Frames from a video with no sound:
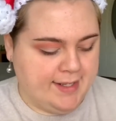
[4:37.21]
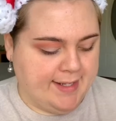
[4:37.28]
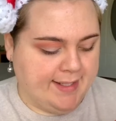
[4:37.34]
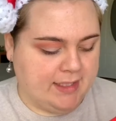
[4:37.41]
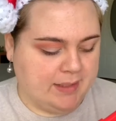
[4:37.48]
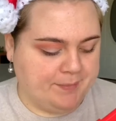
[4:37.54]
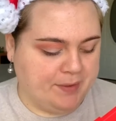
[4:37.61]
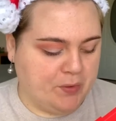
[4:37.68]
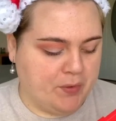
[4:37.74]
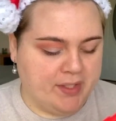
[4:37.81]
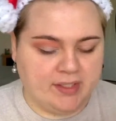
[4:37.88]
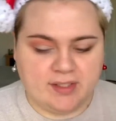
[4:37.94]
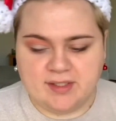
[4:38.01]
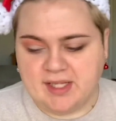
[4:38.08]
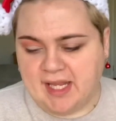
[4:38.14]
and I'm going
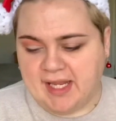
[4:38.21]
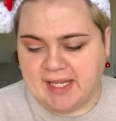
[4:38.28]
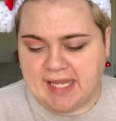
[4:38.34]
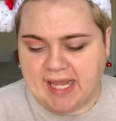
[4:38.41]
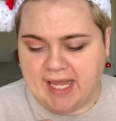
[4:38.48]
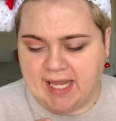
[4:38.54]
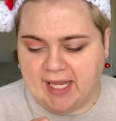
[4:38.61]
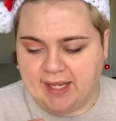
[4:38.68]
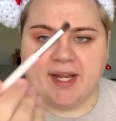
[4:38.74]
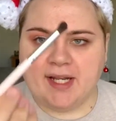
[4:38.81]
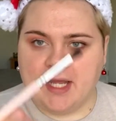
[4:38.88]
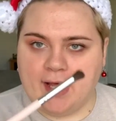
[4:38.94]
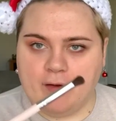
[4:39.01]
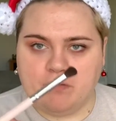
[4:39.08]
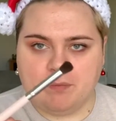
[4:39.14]
to take an
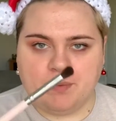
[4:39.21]
e.l.f.